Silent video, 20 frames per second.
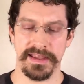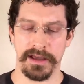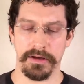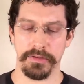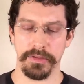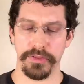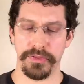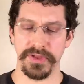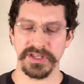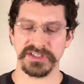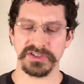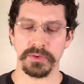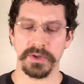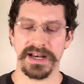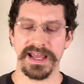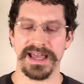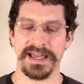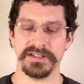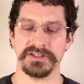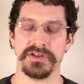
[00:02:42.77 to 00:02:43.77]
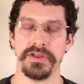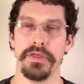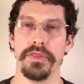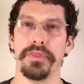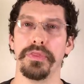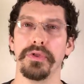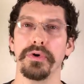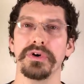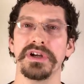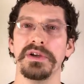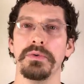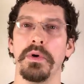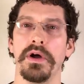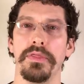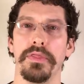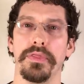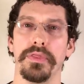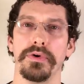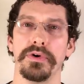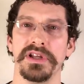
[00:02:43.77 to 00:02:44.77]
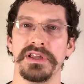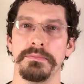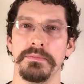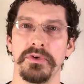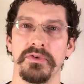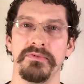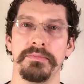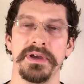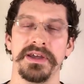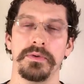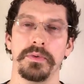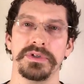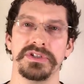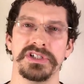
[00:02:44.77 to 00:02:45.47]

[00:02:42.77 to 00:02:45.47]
Now this one has the 3130 movement,